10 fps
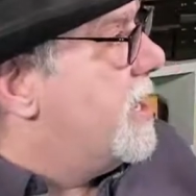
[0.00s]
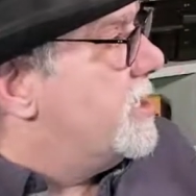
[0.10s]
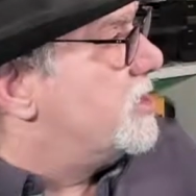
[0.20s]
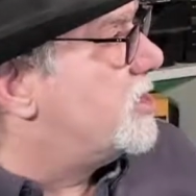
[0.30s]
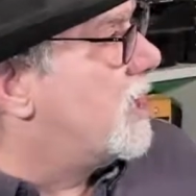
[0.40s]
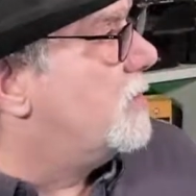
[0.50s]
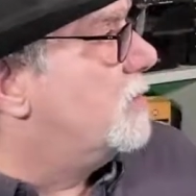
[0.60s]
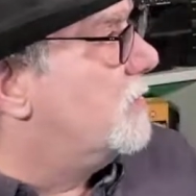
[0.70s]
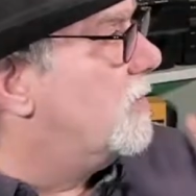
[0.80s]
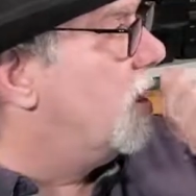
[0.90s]
So
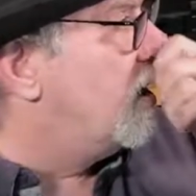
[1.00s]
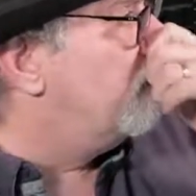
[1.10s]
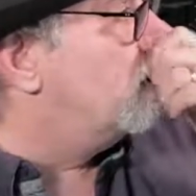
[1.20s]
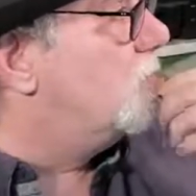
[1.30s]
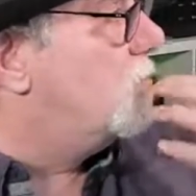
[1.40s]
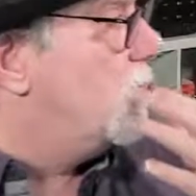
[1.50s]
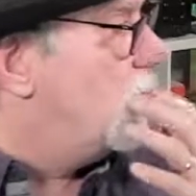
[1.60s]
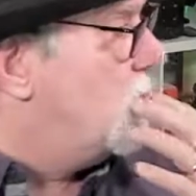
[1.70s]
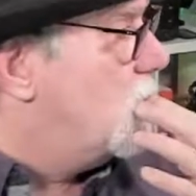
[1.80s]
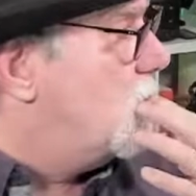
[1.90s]

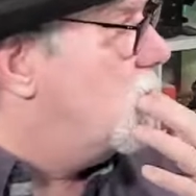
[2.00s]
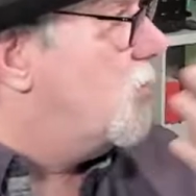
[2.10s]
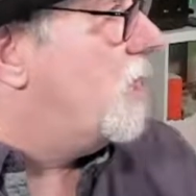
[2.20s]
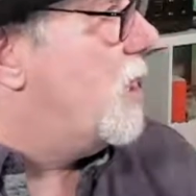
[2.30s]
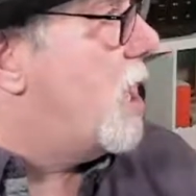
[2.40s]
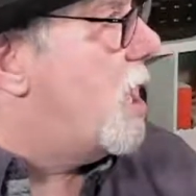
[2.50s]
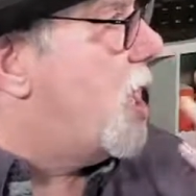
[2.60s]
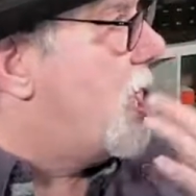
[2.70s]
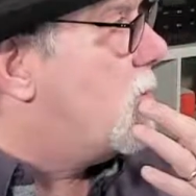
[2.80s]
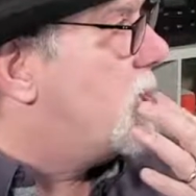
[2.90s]

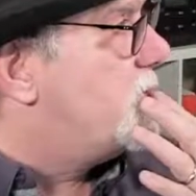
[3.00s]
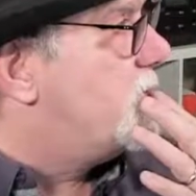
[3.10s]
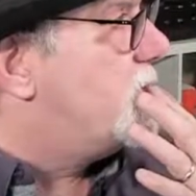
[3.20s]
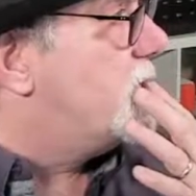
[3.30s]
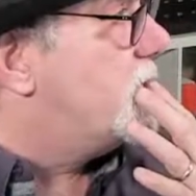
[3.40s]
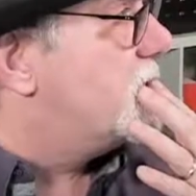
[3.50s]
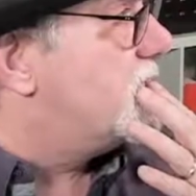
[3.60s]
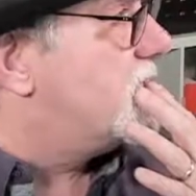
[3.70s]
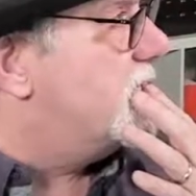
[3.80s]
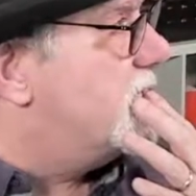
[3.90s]
I want to choose,
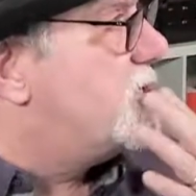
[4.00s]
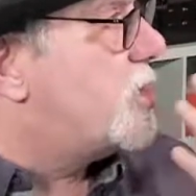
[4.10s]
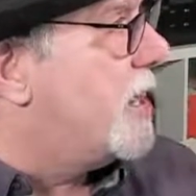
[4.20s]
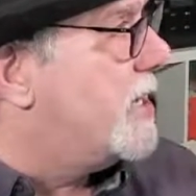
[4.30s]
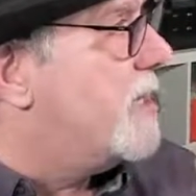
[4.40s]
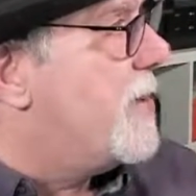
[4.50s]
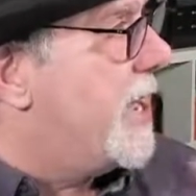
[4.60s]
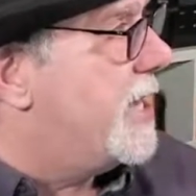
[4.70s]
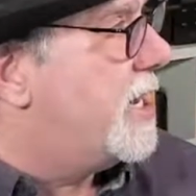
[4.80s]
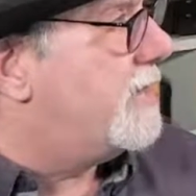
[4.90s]
let's see, the Charting Companion.